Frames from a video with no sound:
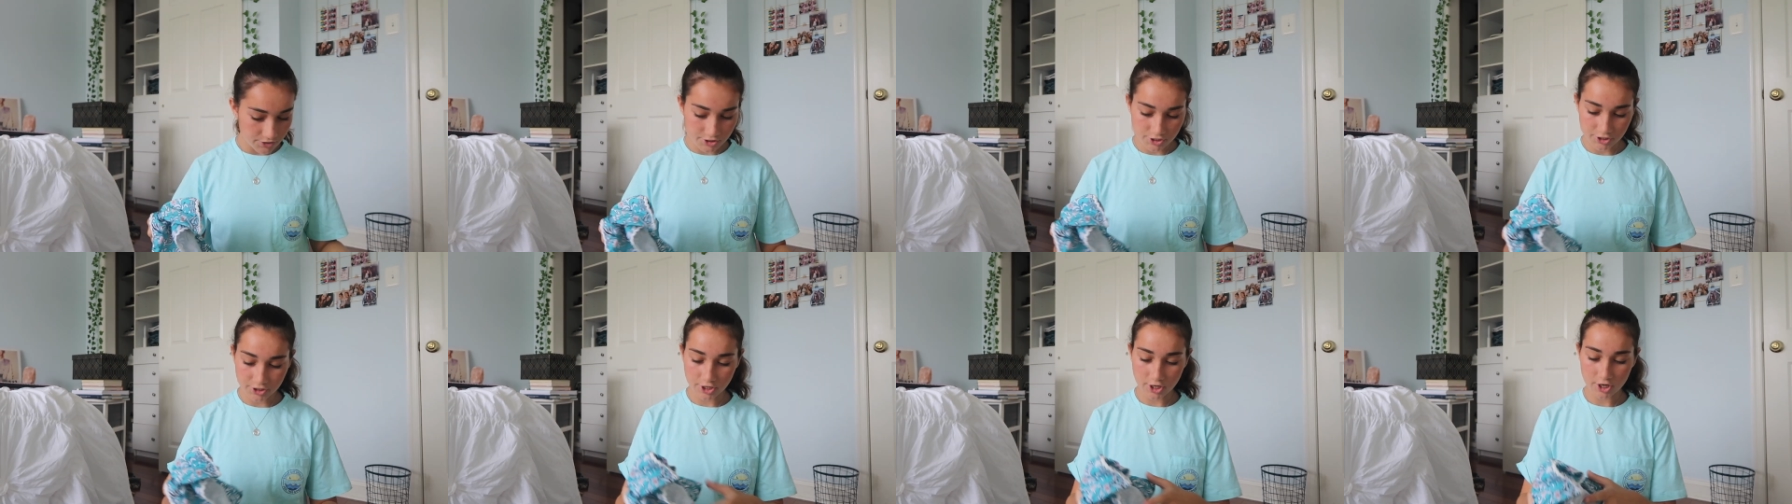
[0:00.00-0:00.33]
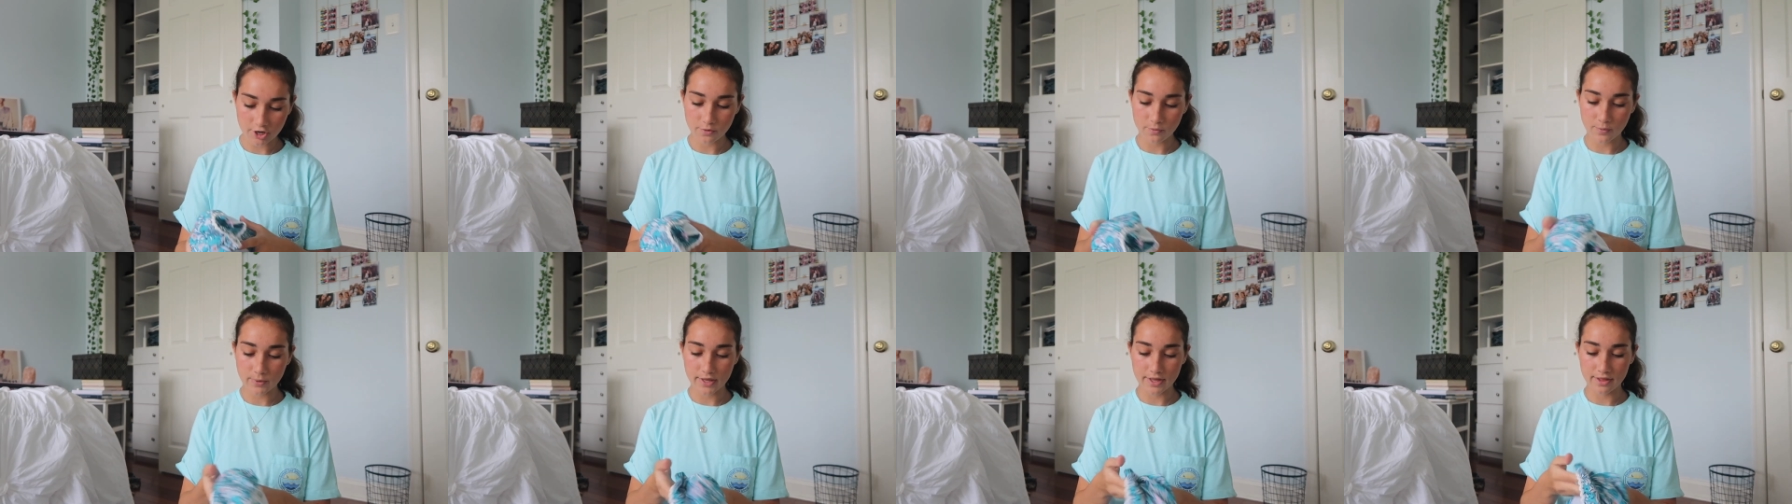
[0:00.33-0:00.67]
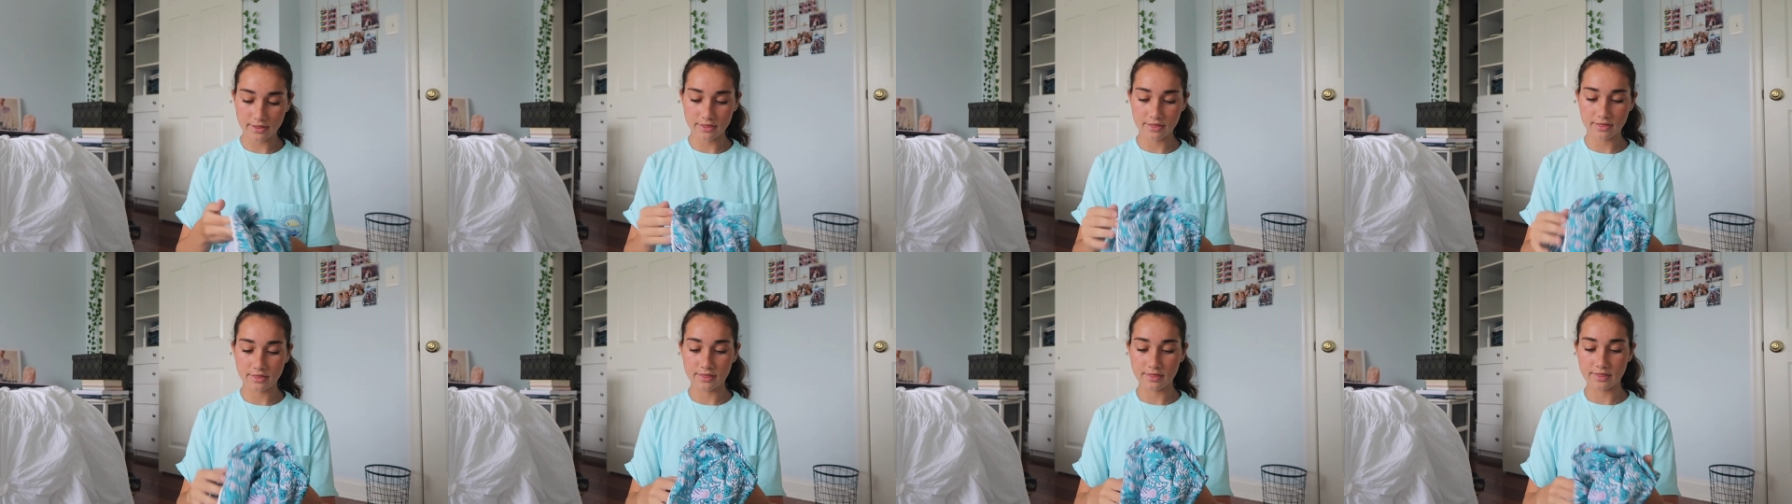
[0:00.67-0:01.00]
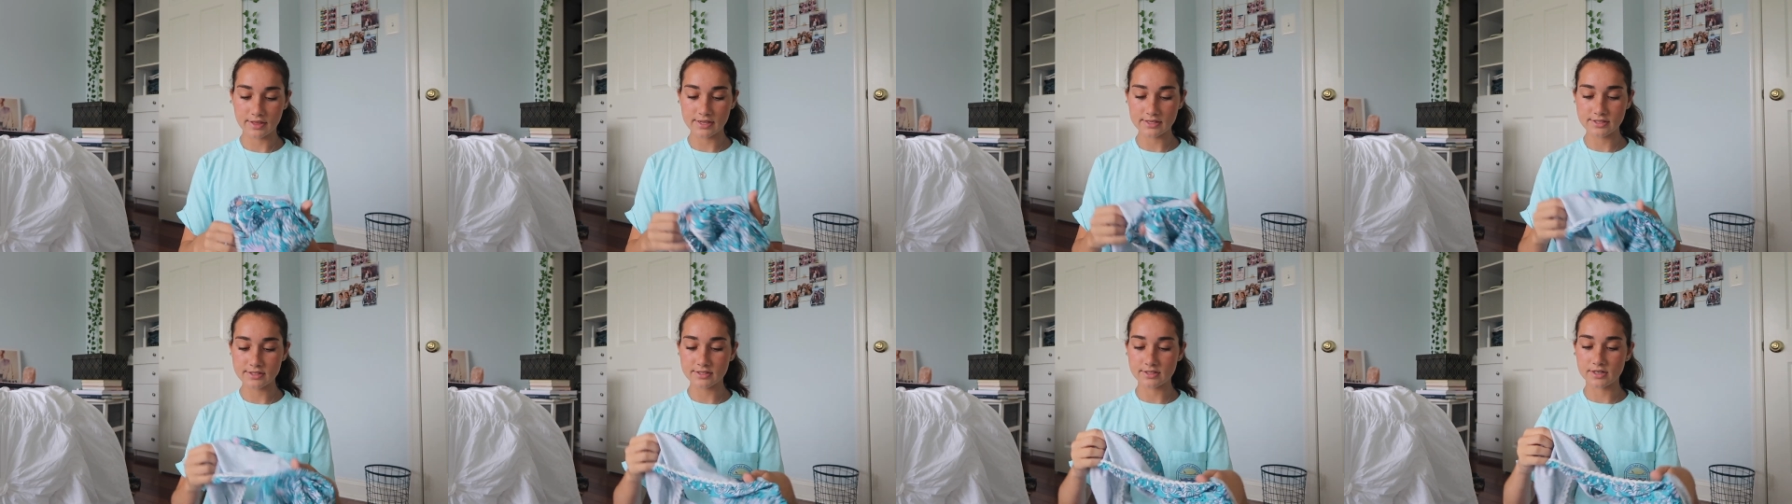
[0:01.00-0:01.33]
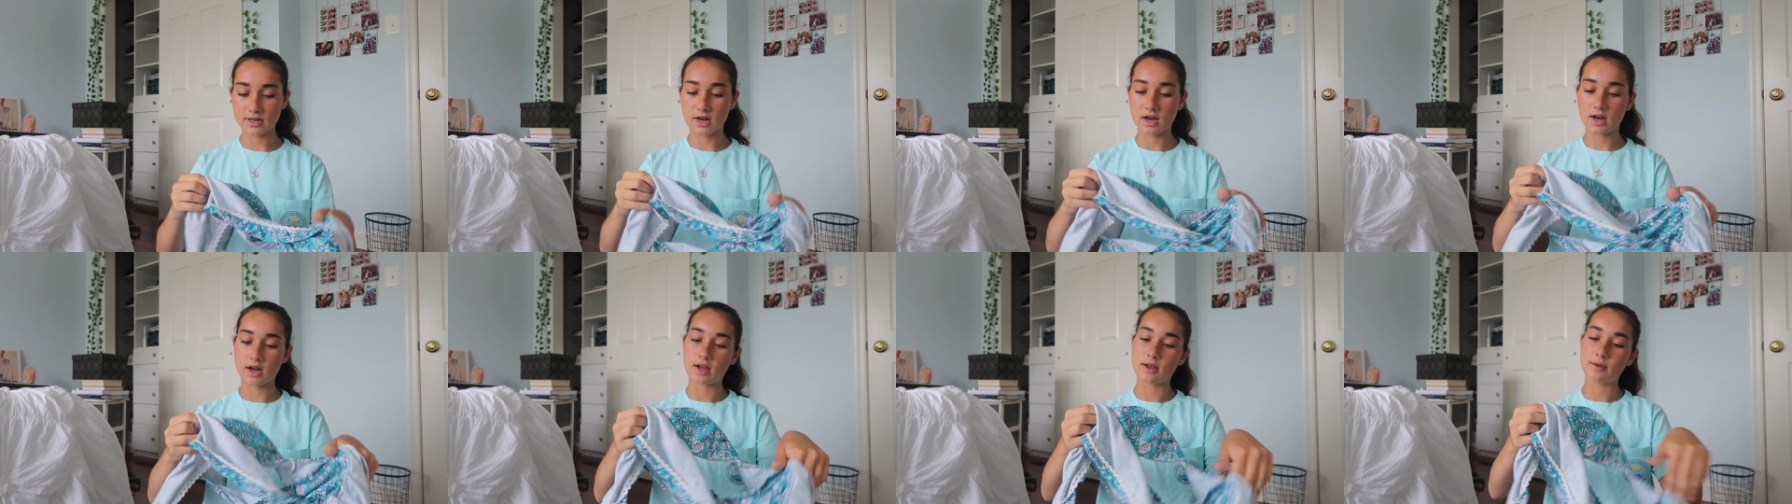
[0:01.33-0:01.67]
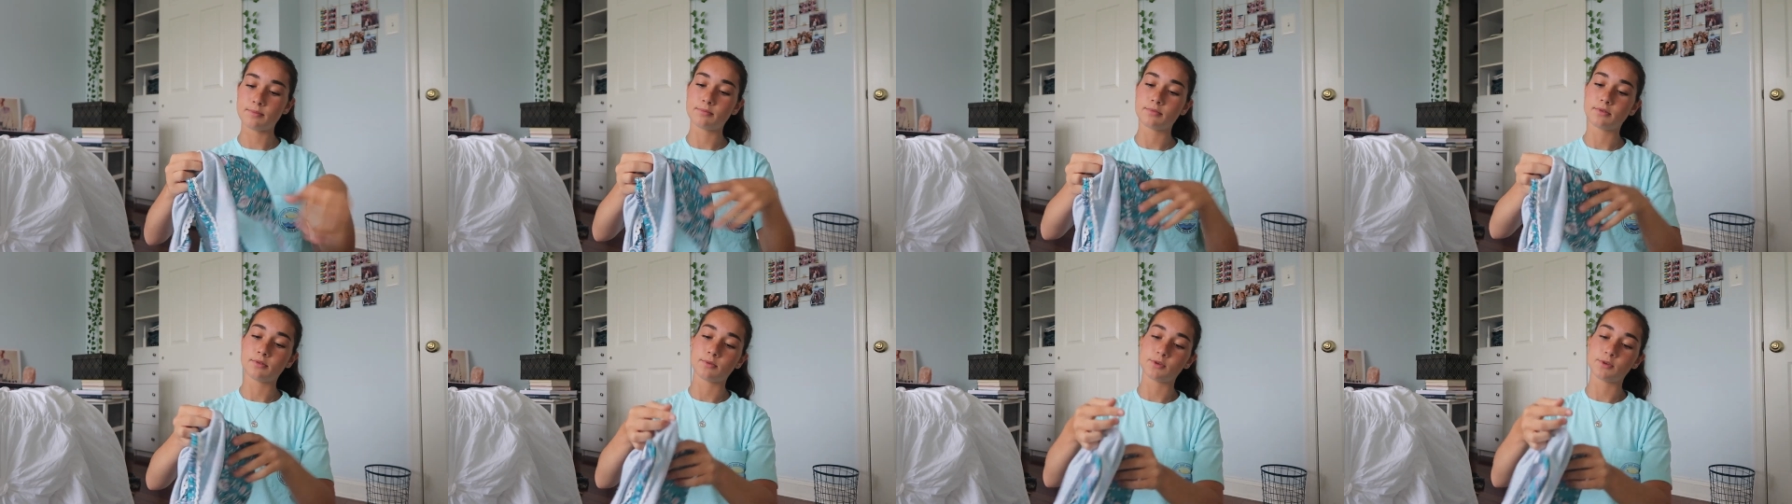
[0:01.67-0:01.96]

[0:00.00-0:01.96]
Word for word: to go with this top,